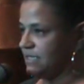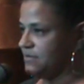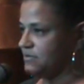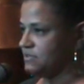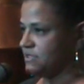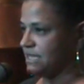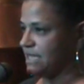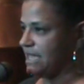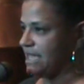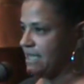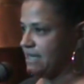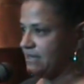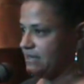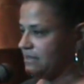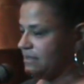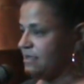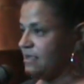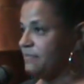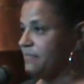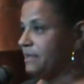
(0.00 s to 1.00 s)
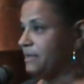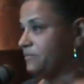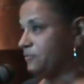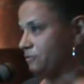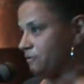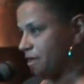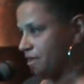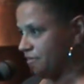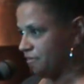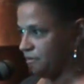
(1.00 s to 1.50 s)
She had my
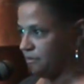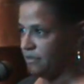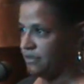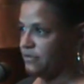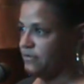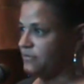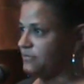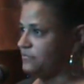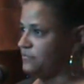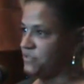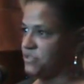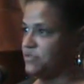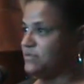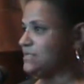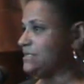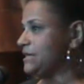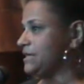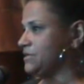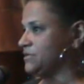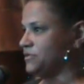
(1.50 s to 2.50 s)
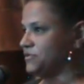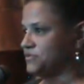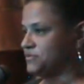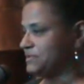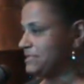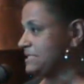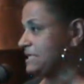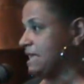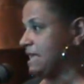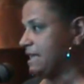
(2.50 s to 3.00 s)
brother, who when she was diagnosed
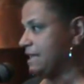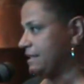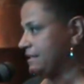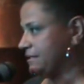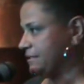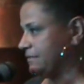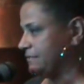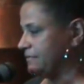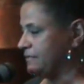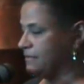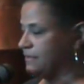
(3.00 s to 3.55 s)
was 10.